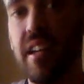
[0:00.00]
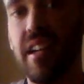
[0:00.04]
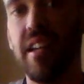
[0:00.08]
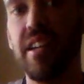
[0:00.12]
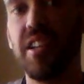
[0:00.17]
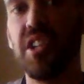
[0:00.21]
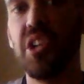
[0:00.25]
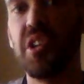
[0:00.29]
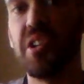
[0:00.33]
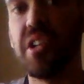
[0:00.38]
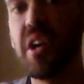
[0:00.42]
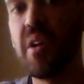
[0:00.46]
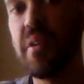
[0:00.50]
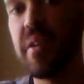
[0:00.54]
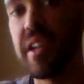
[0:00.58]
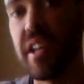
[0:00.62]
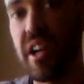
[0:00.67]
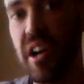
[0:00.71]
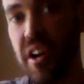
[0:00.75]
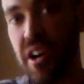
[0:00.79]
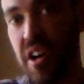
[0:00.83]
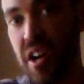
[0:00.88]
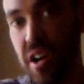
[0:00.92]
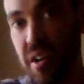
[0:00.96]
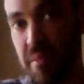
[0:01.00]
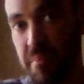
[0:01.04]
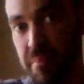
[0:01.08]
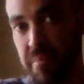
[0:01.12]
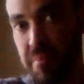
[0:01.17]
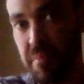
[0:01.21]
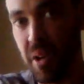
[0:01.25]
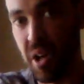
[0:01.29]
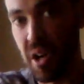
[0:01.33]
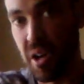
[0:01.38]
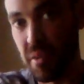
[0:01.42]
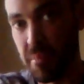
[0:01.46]
you're going
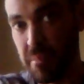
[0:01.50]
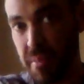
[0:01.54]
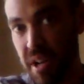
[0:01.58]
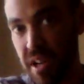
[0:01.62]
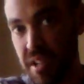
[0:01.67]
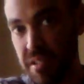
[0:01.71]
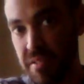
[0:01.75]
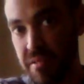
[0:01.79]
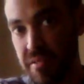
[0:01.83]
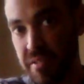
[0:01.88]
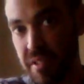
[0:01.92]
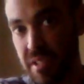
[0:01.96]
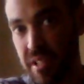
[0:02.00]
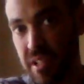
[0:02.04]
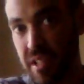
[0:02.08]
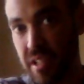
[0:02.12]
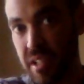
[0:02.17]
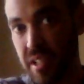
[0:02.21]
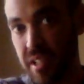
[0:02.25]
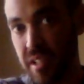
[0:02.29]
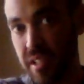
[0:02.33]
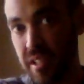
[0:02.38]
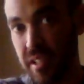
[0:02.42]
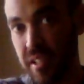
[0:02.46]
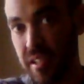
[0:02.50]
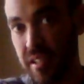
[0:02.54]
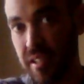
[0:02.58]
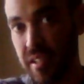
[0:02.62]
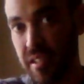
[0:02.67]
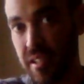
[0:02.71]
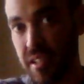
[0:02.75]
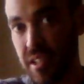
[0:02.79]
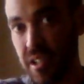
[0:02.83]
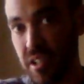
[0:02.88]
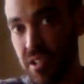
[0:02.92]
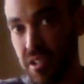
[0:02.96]
above
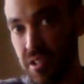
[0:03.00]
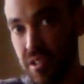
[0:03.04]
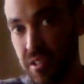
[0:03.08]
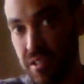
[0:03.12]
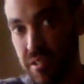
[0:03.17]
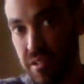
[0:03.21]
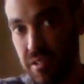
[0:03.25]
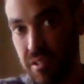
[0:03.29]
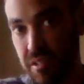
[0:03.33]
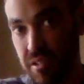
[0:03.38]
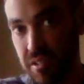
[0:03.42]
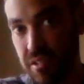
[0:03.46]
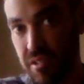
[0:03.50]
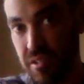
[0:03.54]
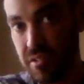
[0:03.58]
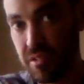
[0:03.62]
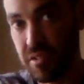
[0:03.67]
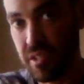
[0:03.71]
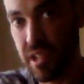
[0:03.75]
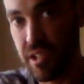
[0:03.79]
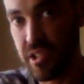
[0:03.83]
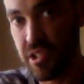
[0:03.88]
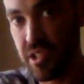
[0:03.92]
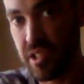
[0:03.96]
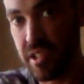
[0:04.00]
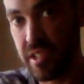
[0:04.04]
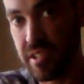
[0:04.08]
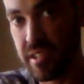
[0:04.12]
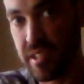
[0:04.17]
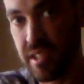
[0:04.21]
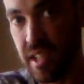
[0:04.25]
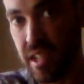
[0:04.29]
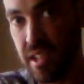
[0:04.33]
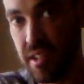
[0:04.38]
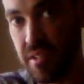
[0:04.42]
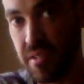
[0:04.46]
the ridge of
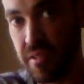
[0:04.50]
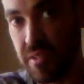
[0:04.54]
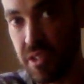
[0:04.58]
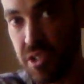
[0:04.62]
the